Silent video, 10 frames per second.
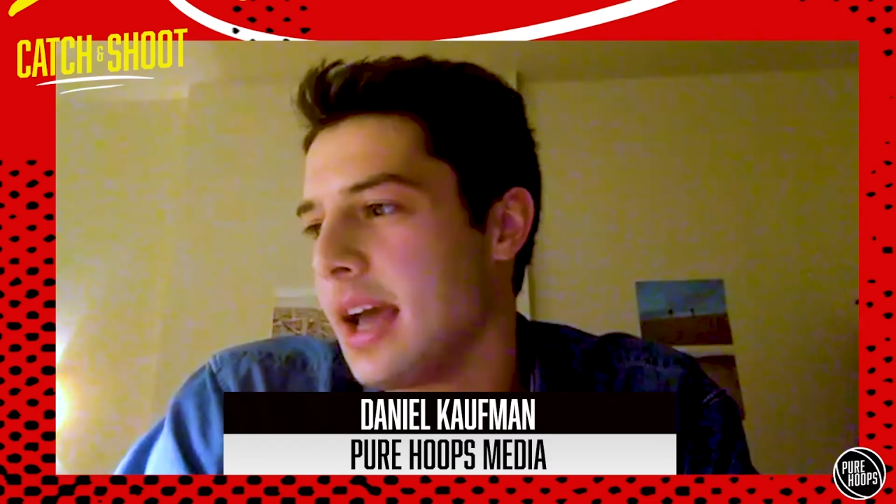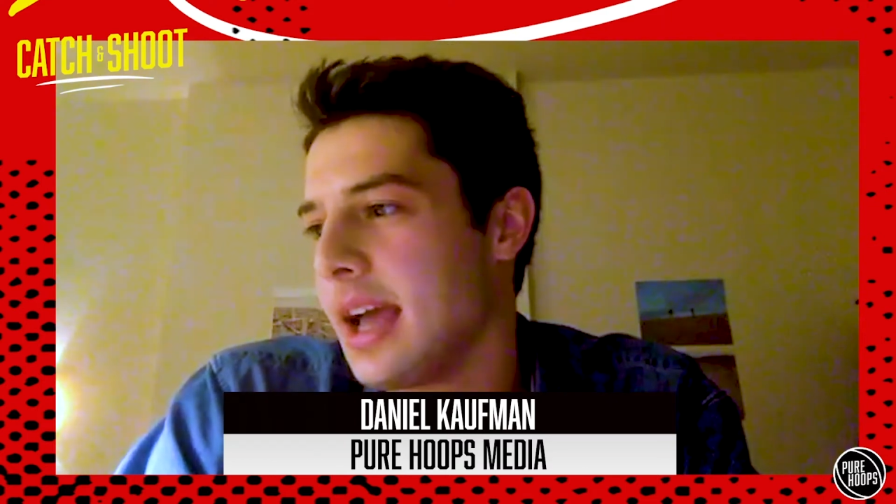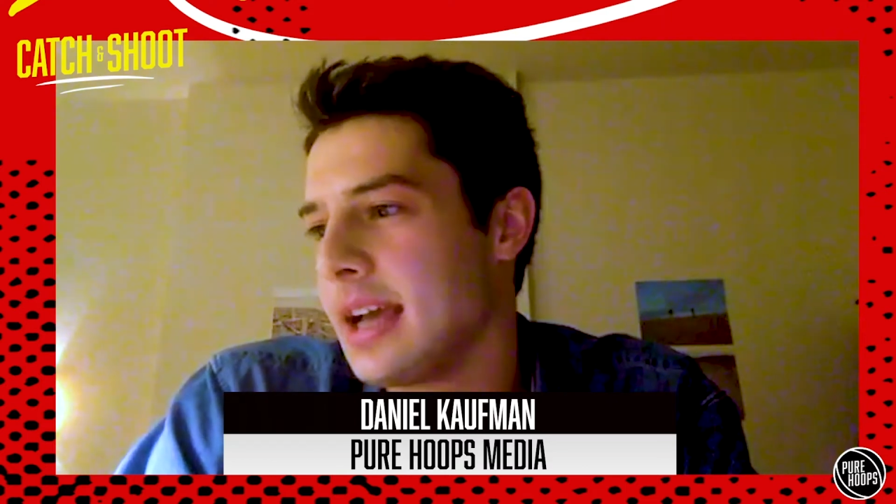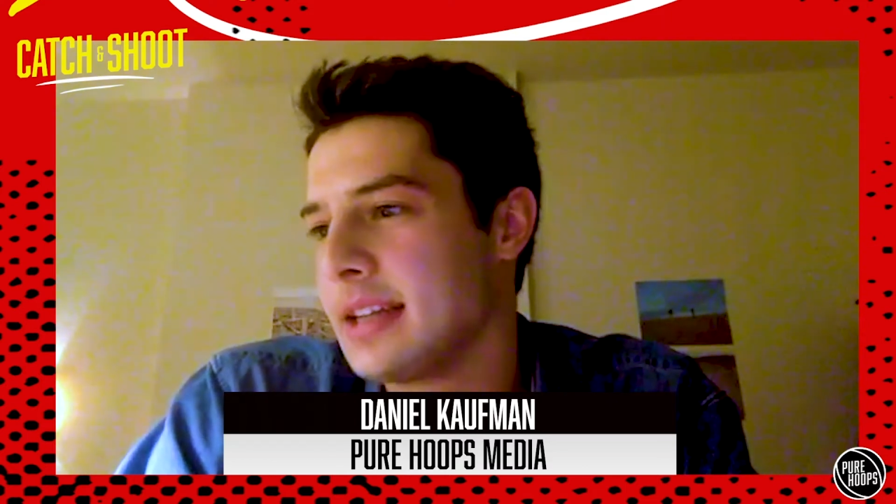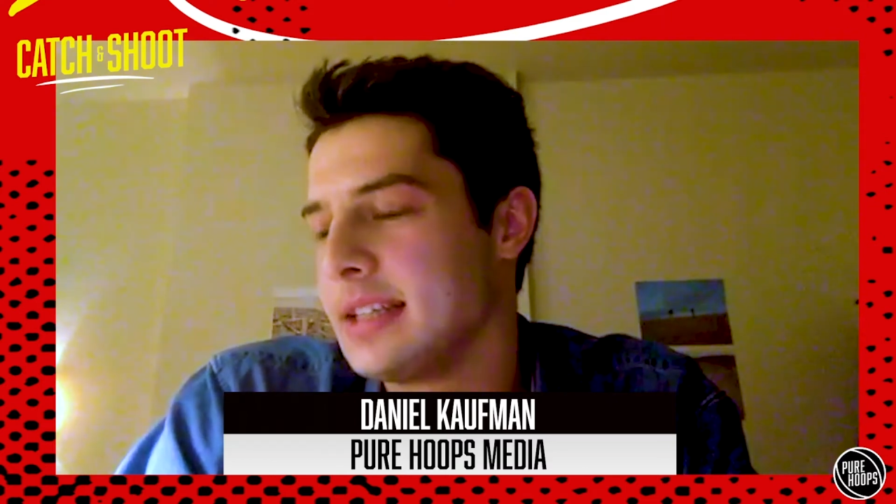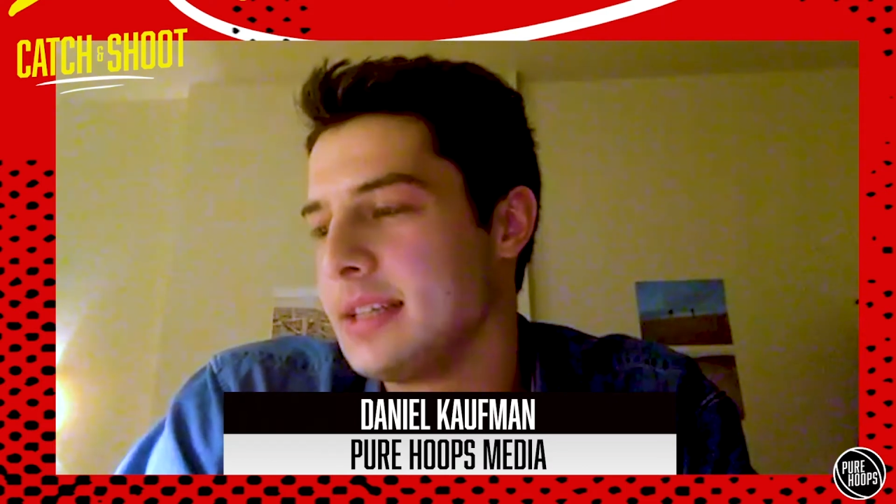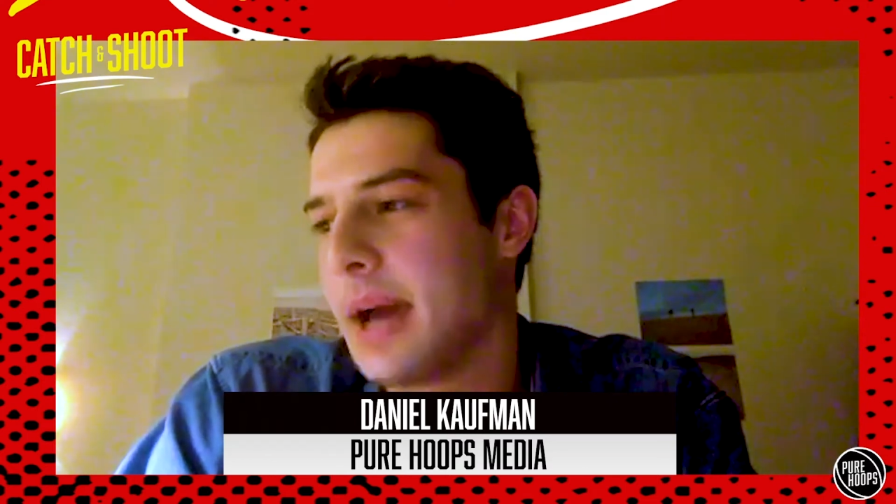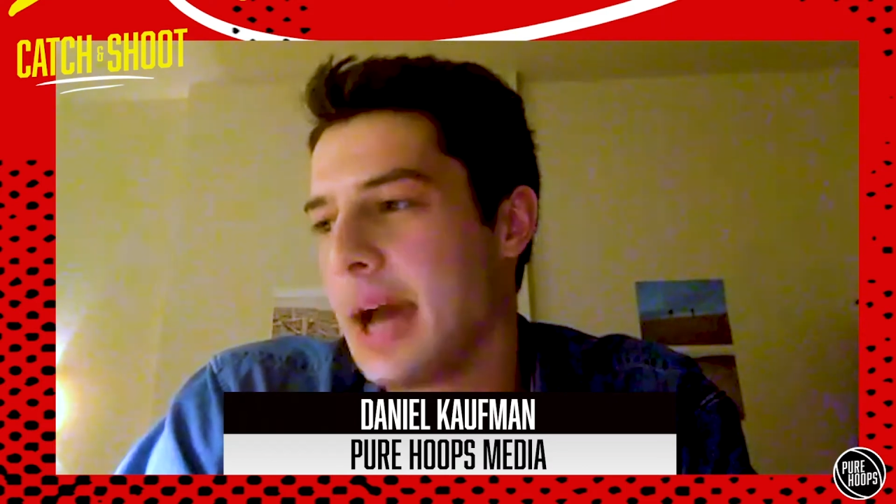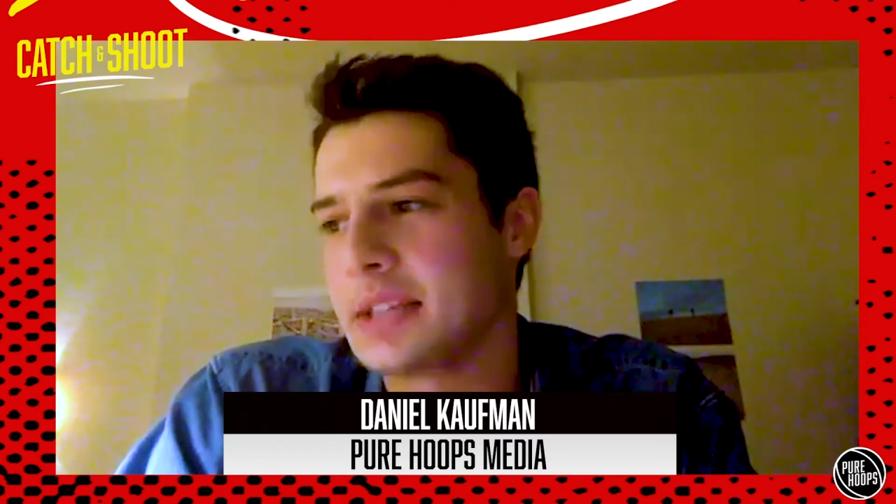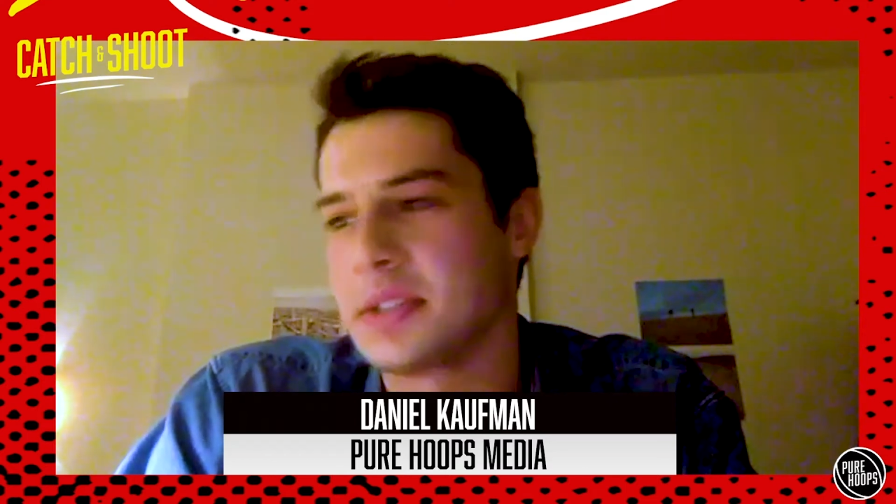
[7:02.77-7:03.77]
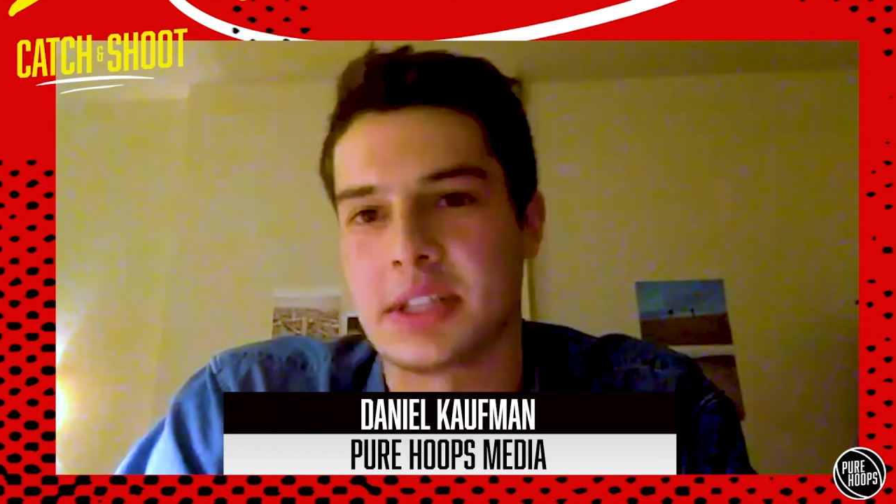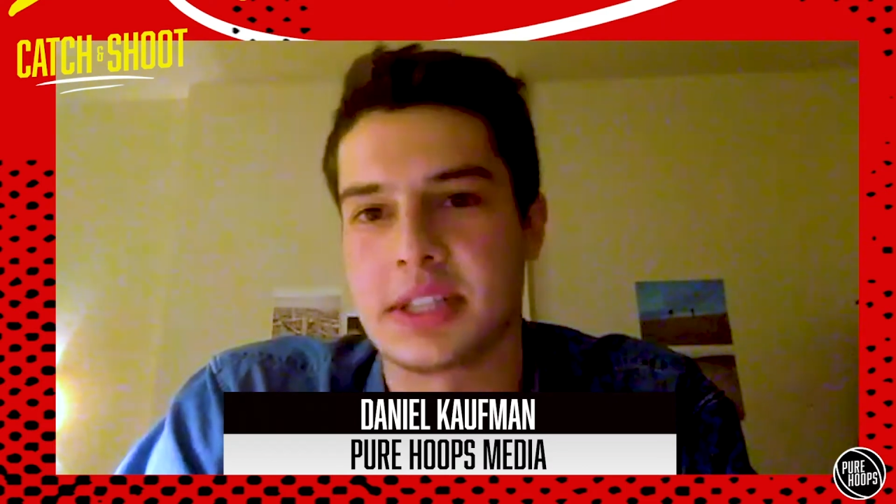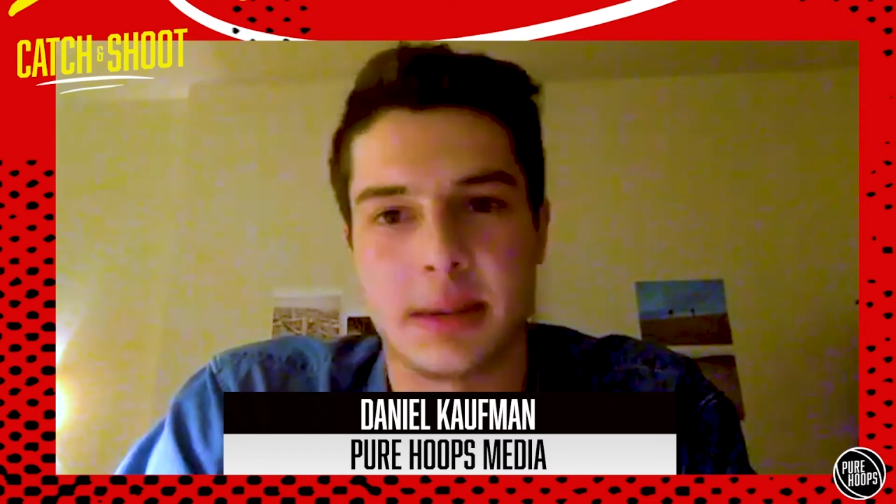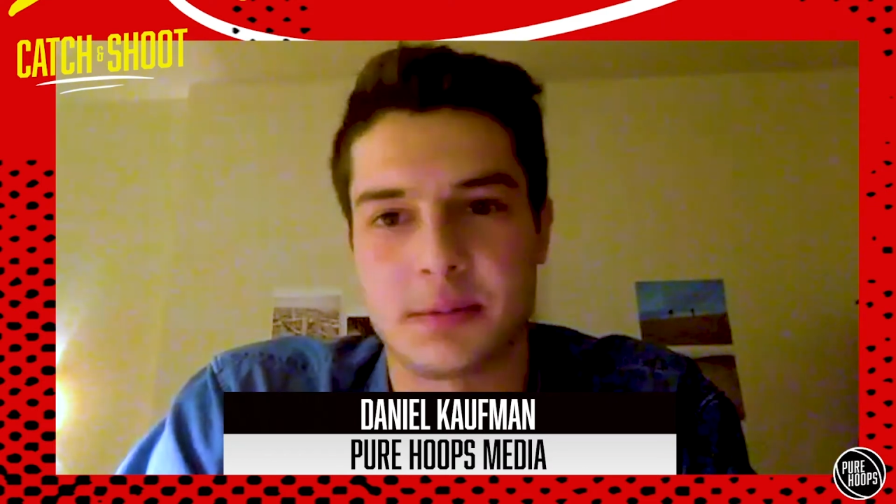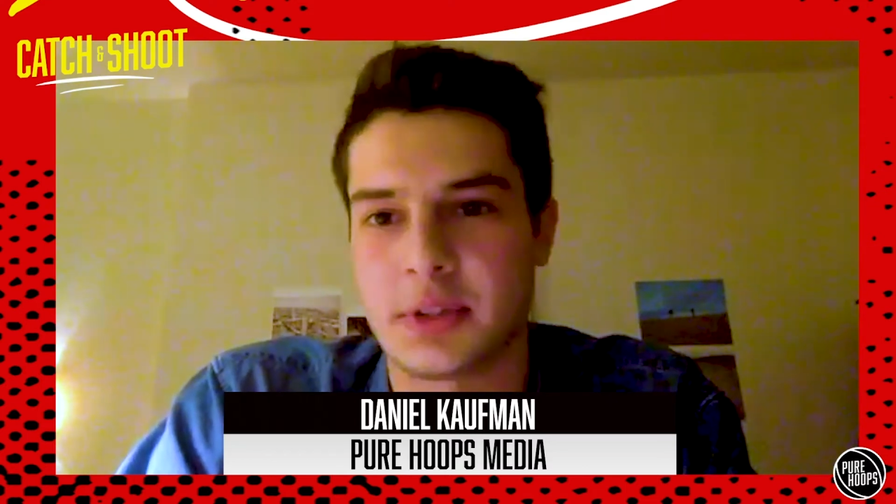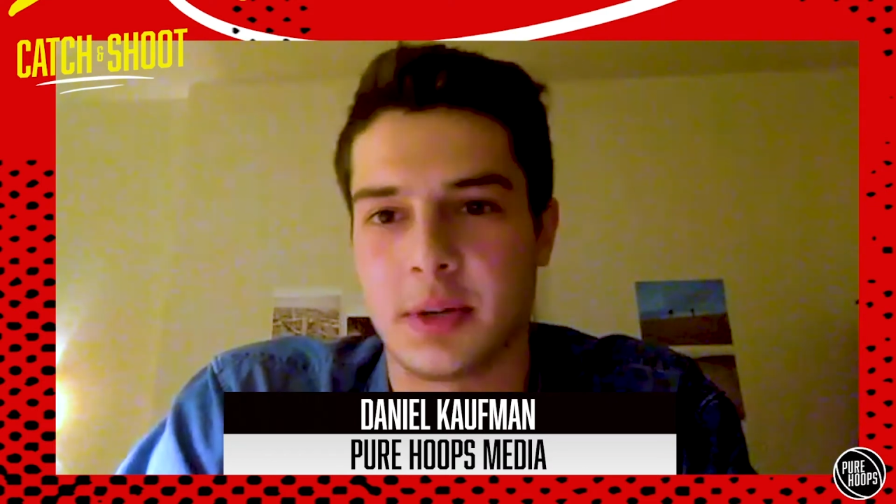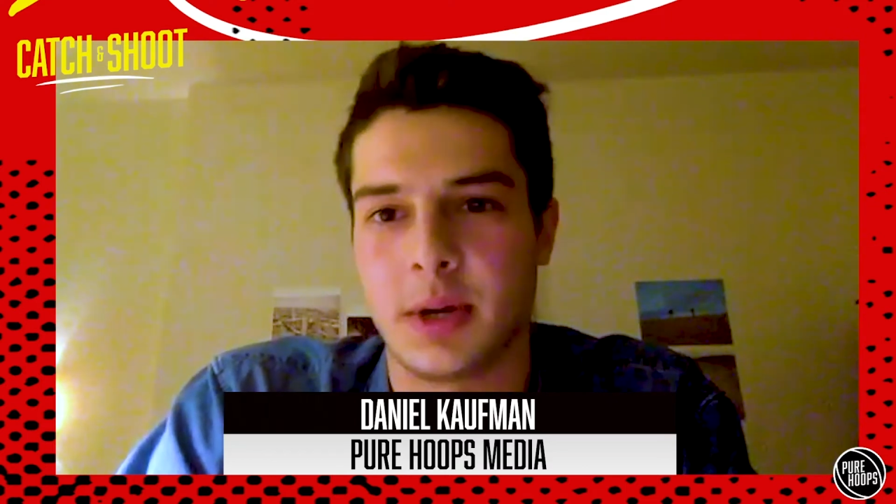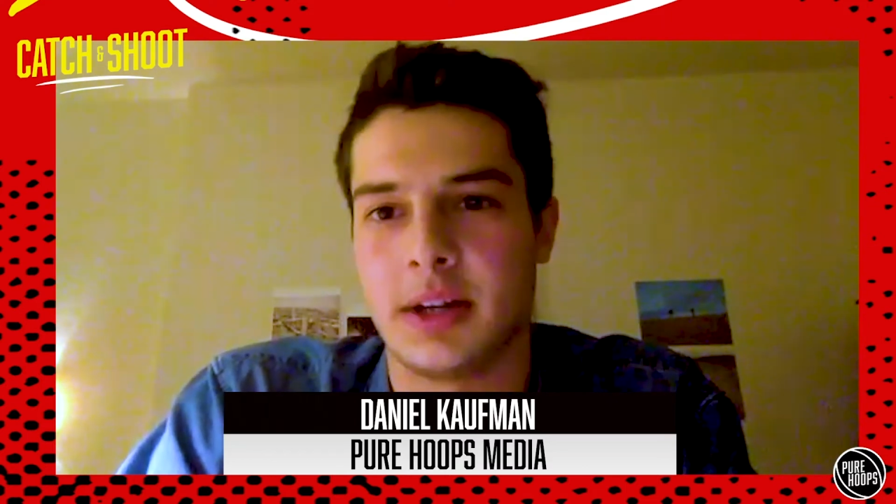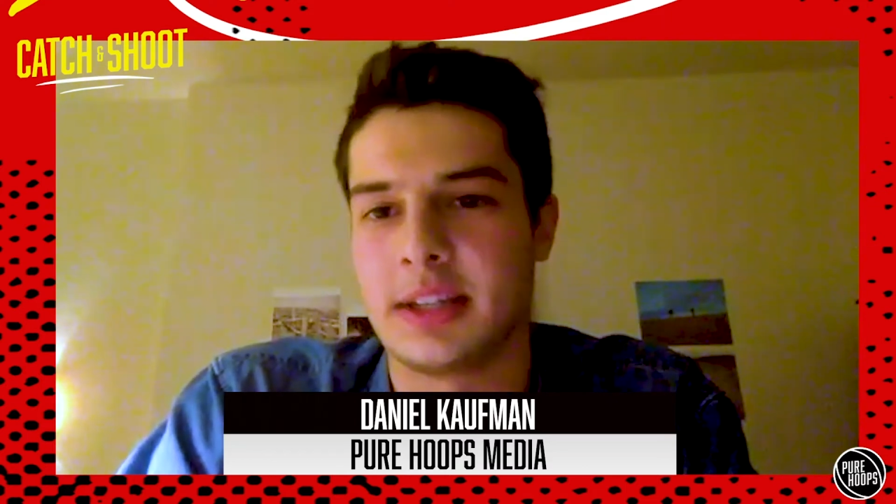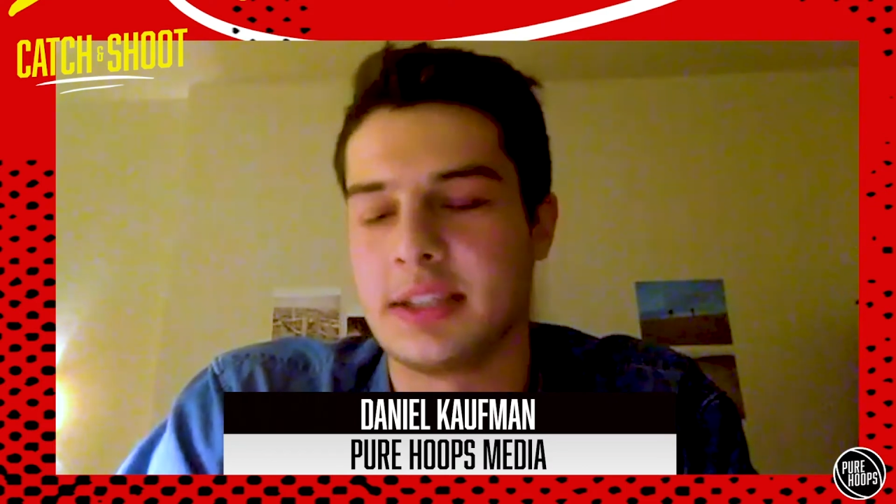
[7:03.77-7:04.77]
And he passes exceptionally
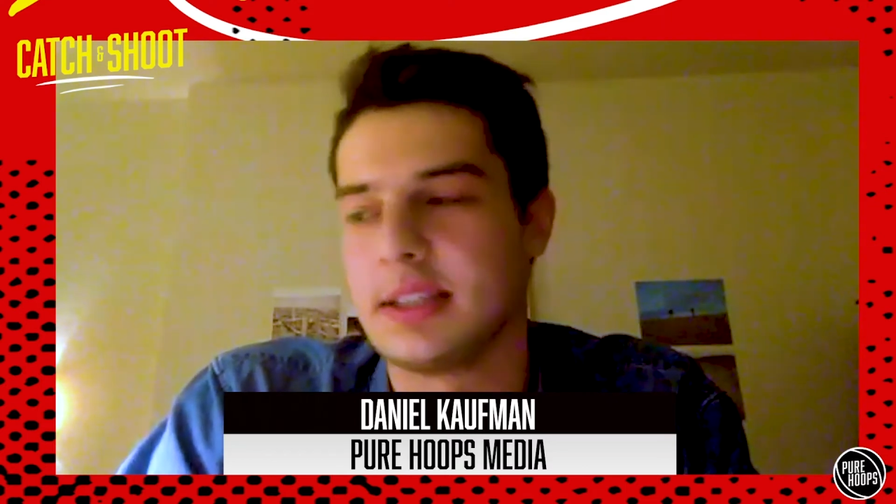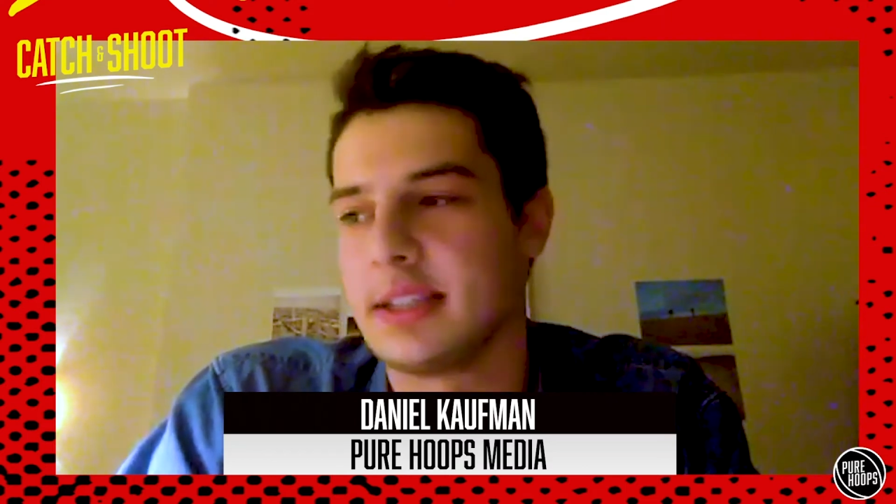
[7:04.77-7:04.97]
well.